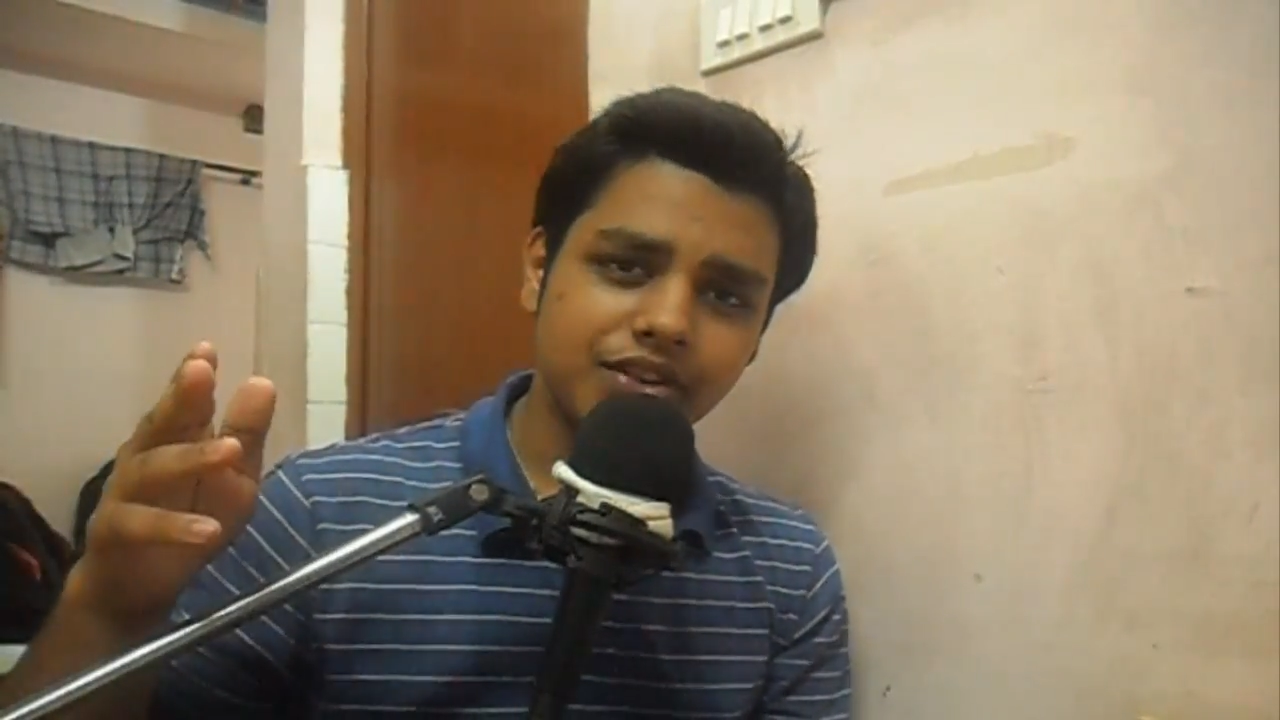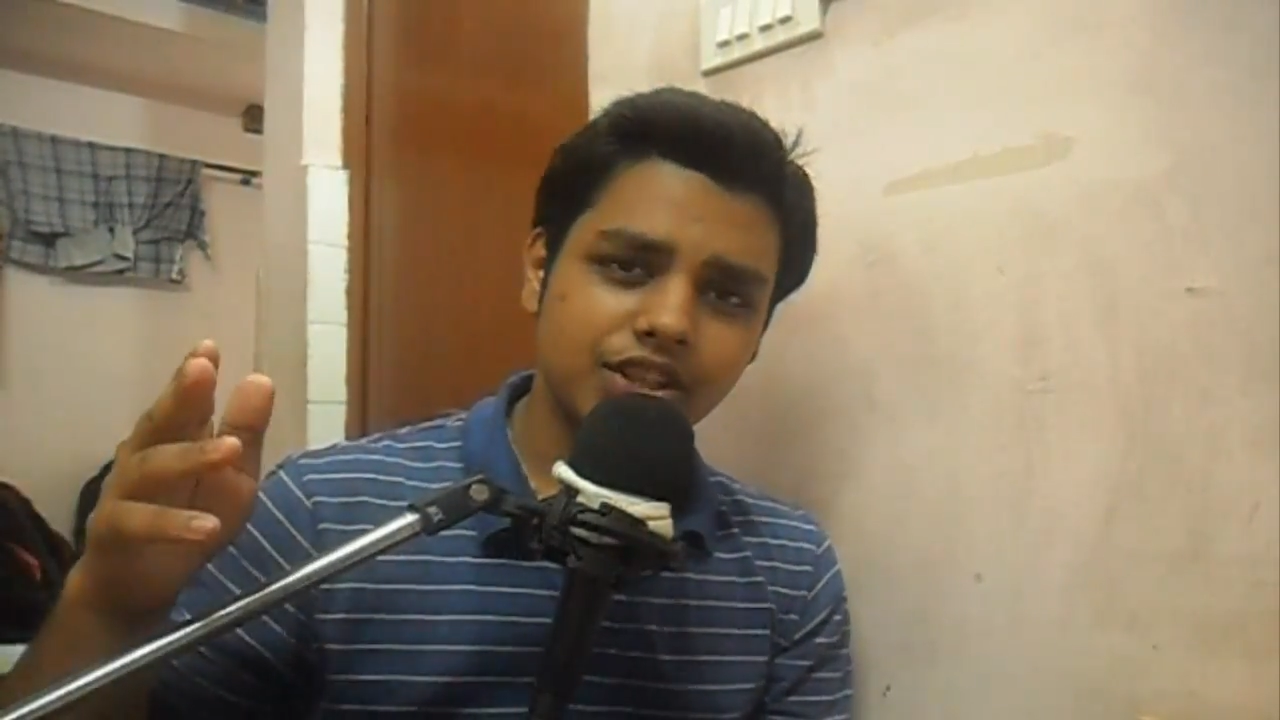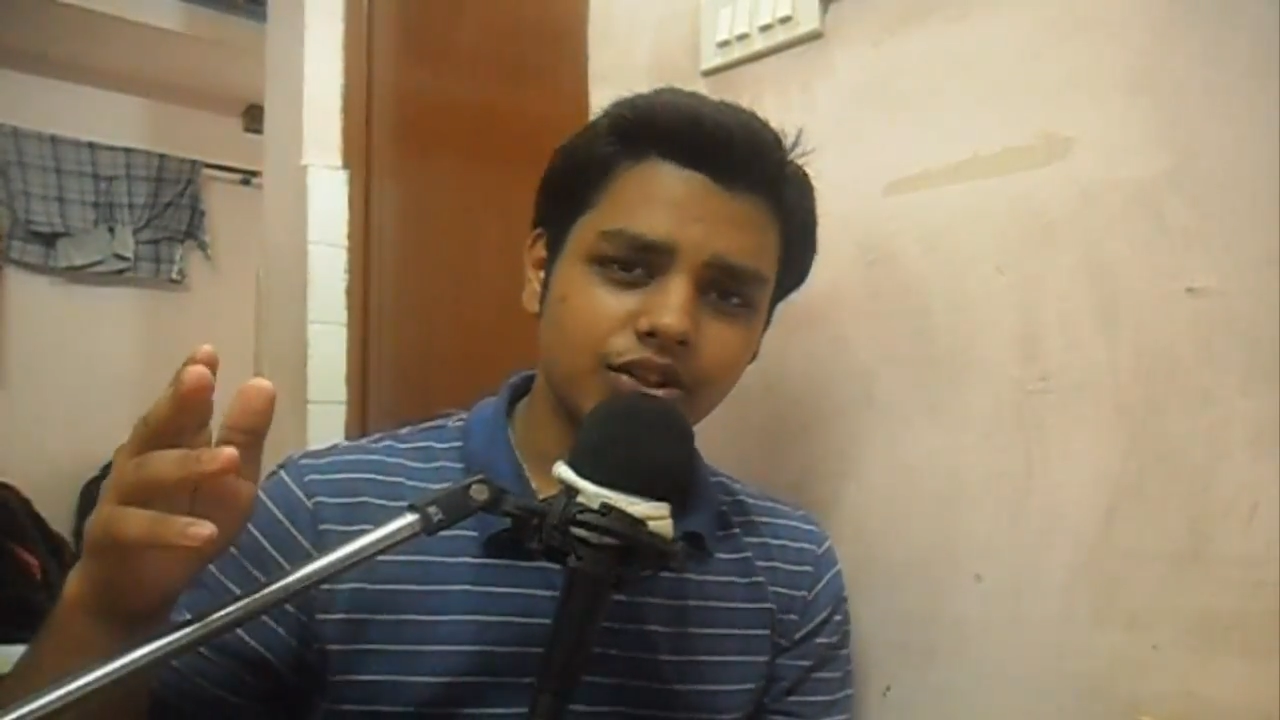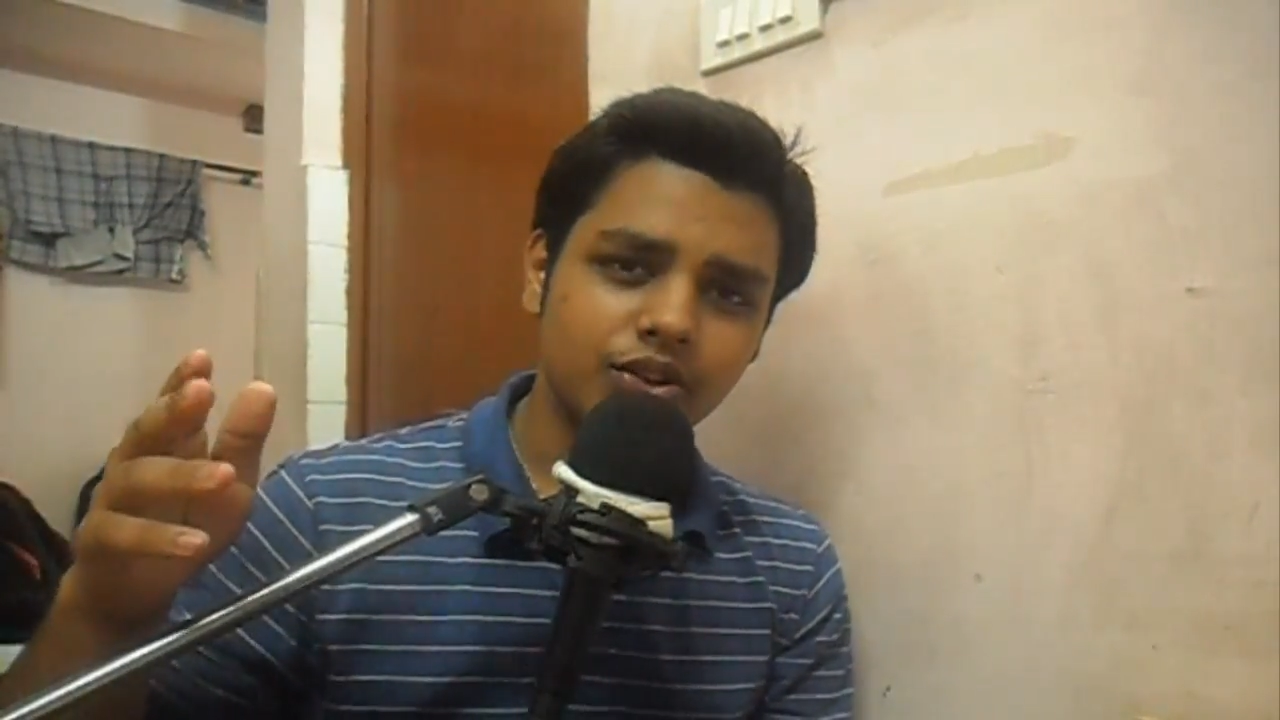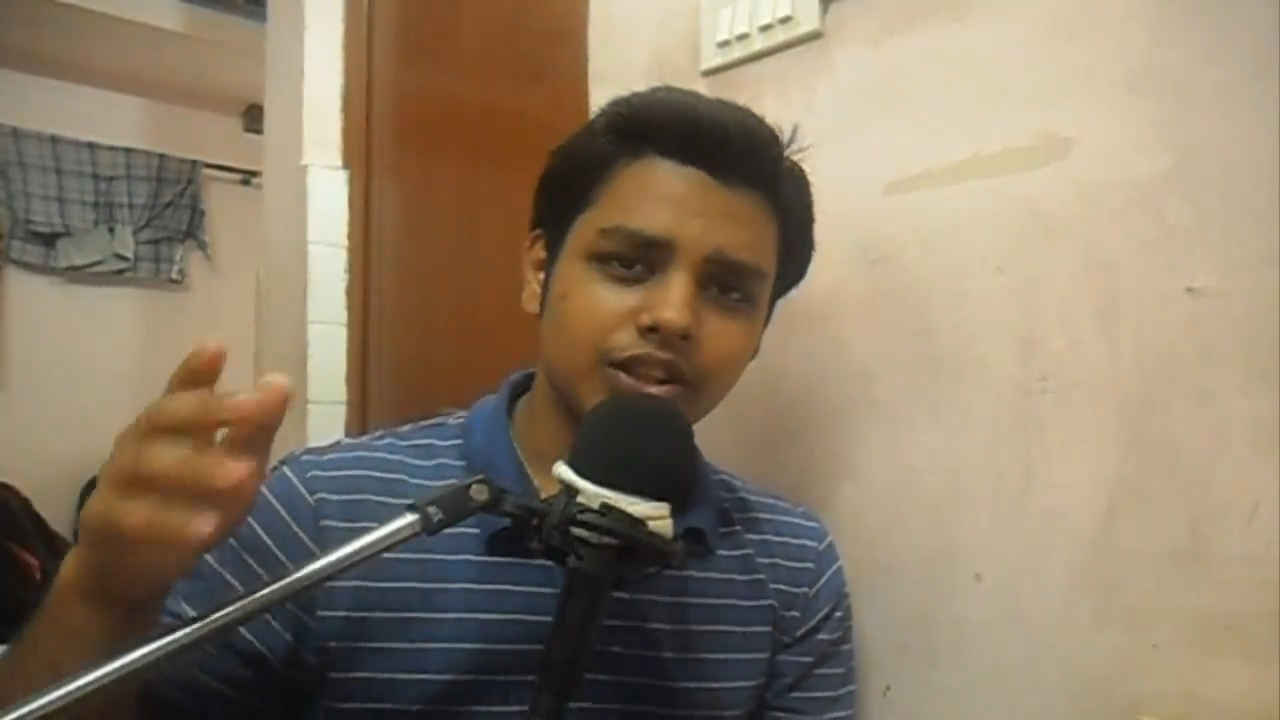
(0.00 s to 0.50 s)
to
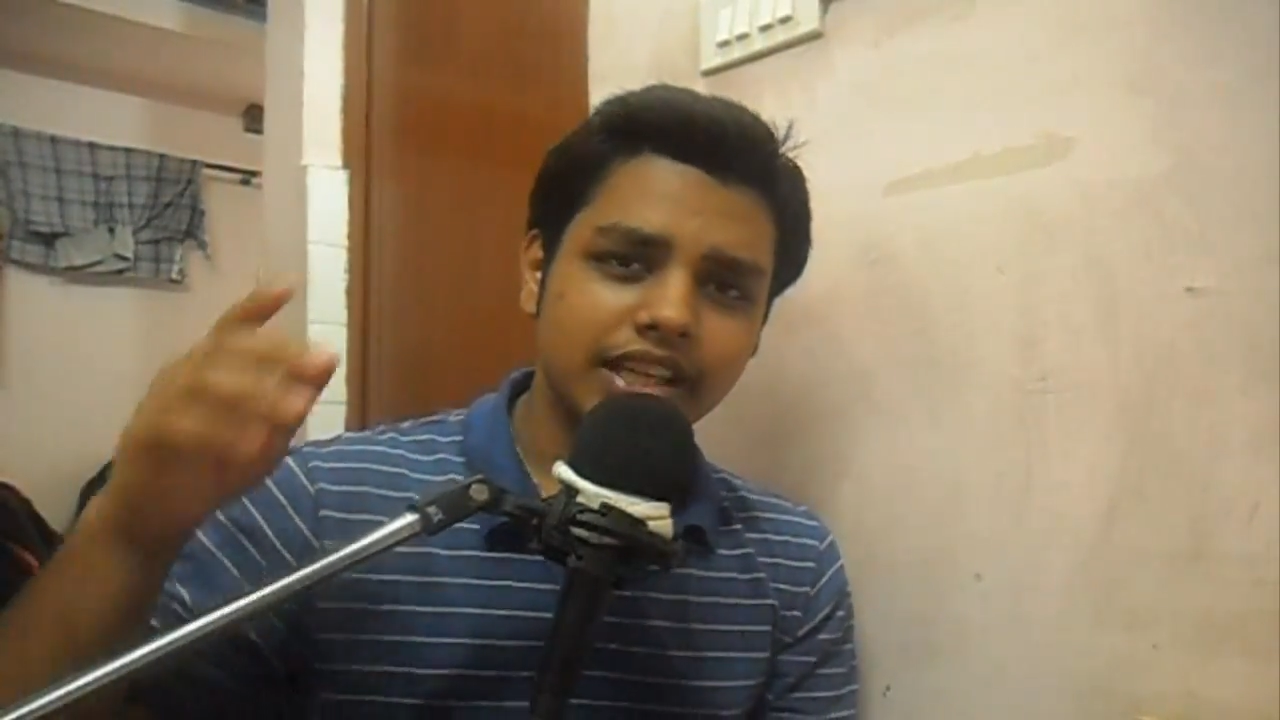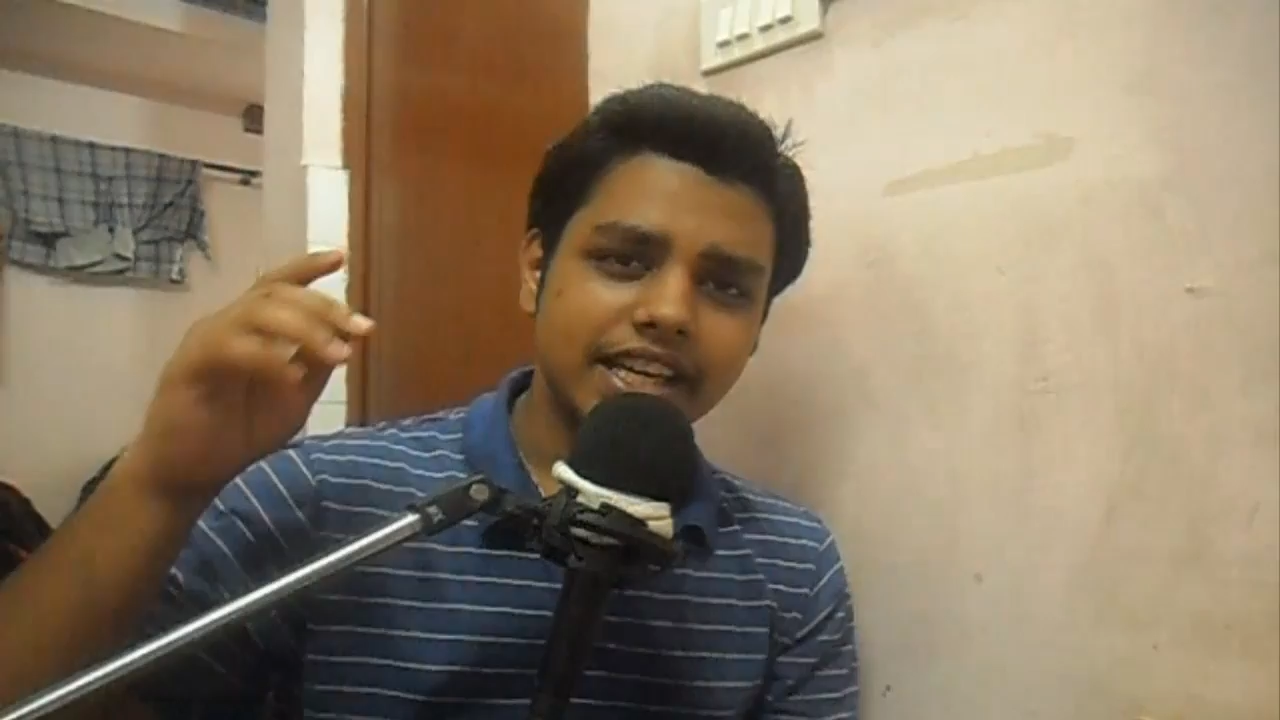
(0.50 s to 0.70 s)
do